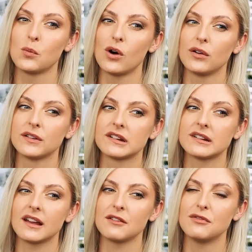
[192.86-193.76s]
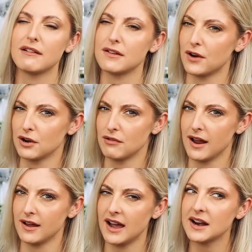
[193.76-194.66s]
was very, very
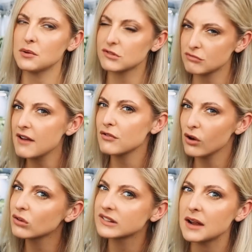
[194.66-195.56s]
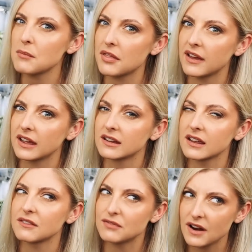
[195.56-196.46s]
rare. And it was rare for a long time, I
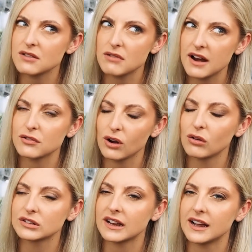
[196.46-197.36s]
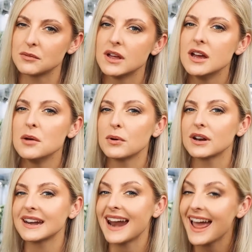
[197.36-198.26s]
think. Very rare for a long time.
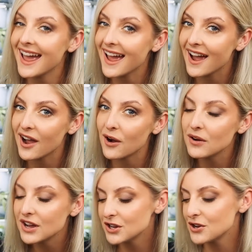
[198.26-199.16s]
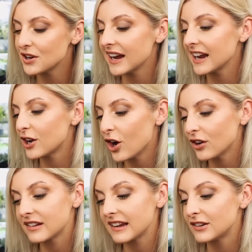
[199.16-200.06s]
But now you can get it in
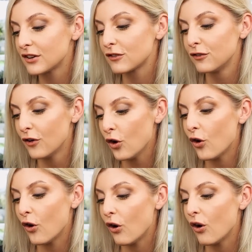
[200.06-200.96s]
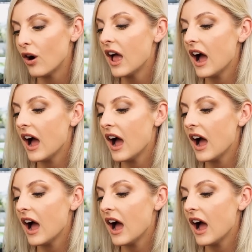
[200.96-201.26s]
garden centres for,